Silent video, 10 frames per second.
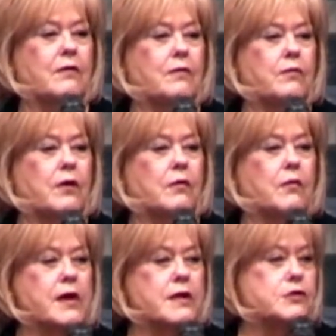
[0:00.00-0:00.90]
we're,
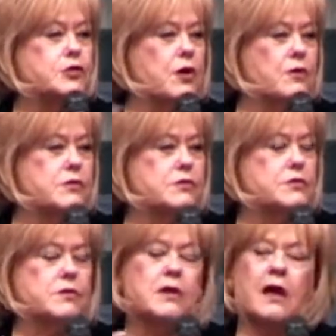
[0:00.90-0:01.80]
we're in a church
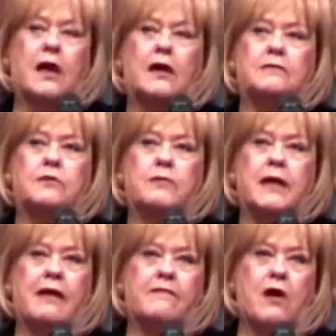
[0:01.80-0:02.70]
uh, where we
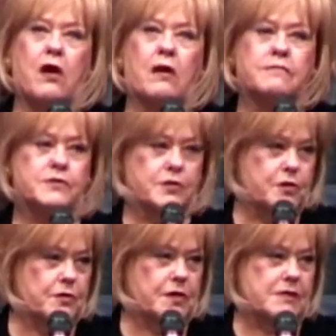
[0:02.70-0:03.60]
have armed
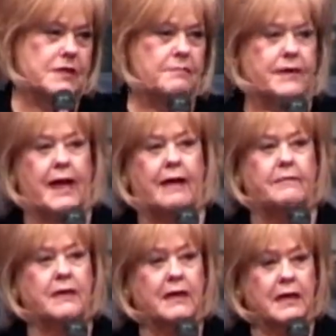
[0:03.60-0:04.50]
security sometimes,
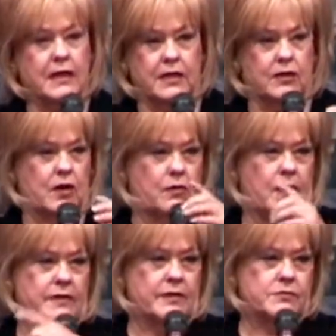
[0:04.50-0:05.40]
you know,
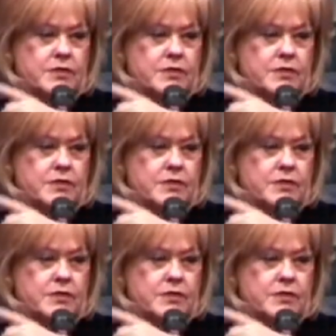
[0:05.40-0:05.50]
in those